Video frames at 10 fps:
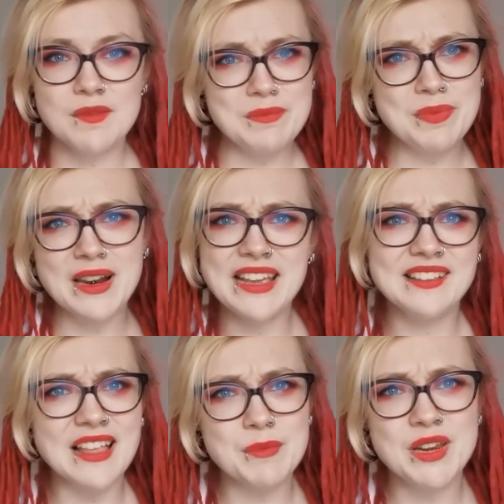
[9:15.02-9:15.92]

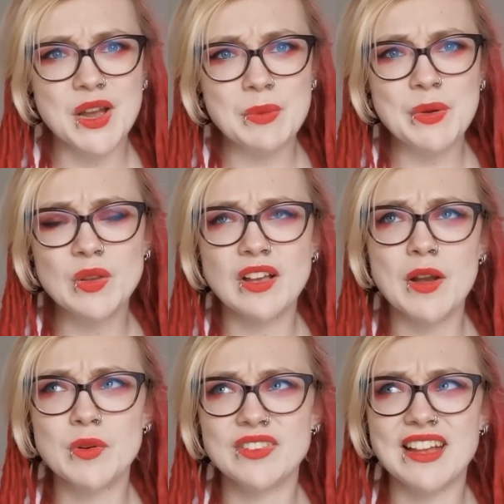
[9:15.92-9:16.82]
please let me know, because I
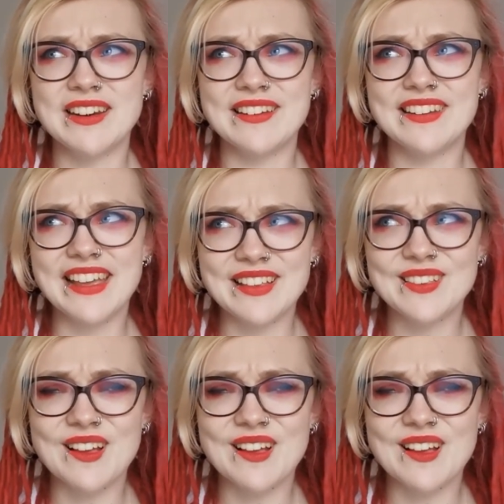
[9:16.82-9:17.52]
understand it's